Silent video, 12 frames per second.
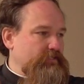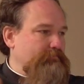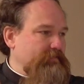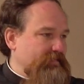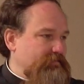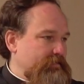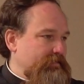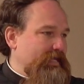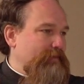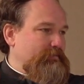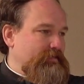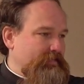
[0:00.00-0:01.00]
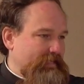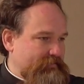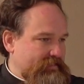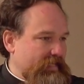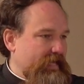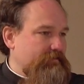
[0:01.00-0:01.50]
something that didn't happen in
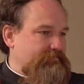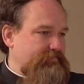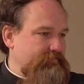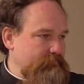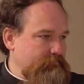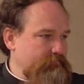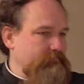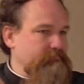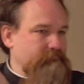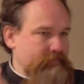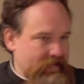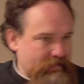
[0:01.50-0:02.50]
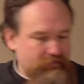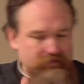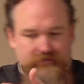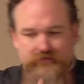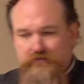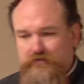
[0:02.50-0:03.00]
David's life happened.